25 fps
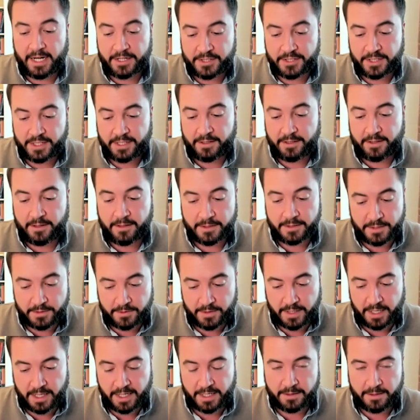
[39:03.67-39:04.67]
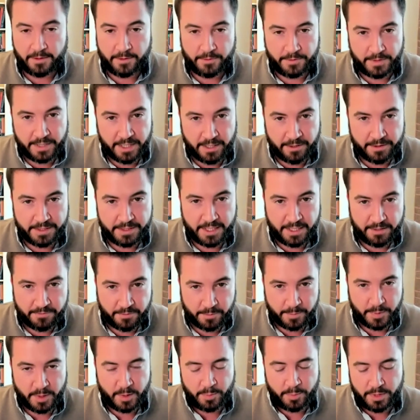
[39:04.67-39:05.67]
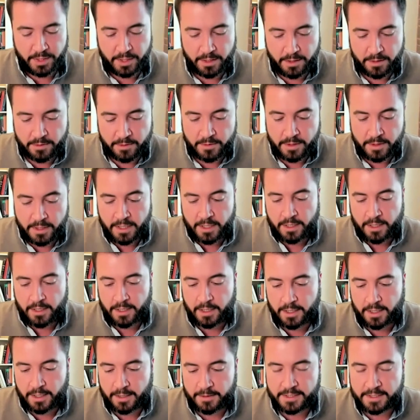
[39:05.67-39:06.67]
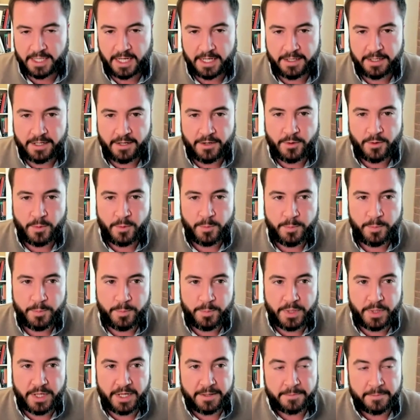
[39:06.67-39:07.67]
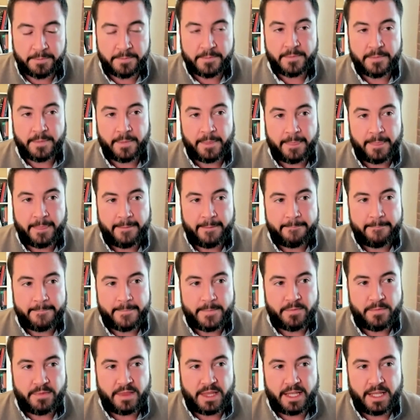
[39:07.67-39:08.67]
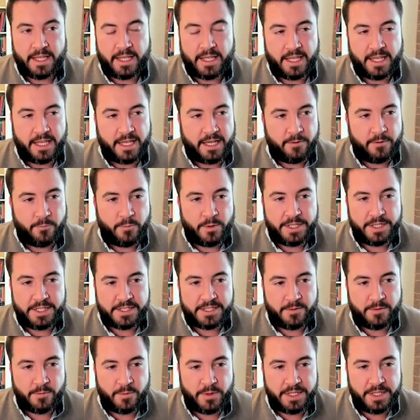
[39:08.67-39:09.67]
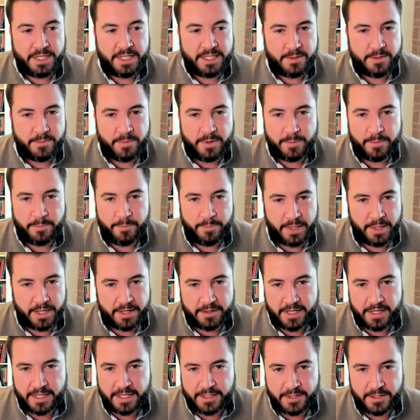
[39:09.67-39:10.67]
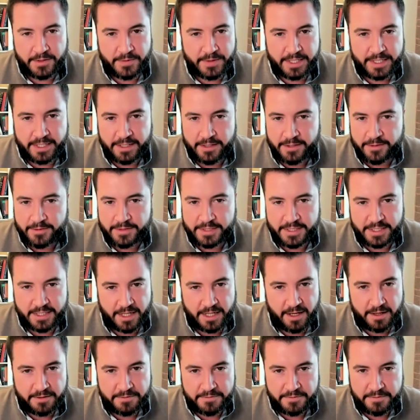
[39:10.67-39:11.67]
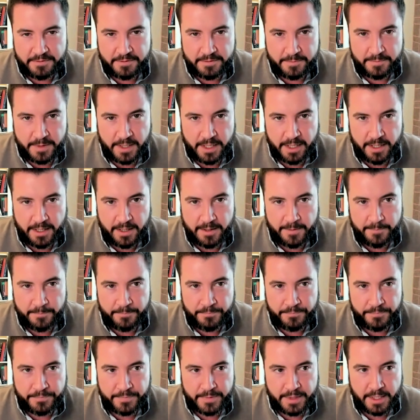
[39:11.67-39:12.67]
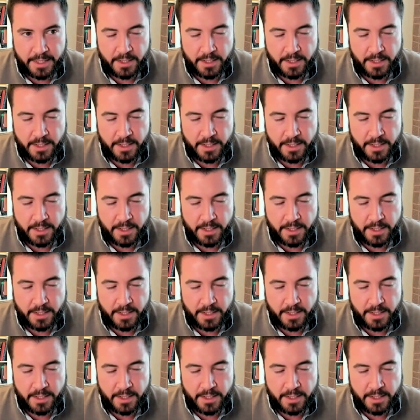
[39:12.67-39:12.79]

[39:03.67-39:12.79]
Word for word: it actually also got a loan guarantee from L P O, uh, side note, but we just, we need to be better at doing new stuff. Um,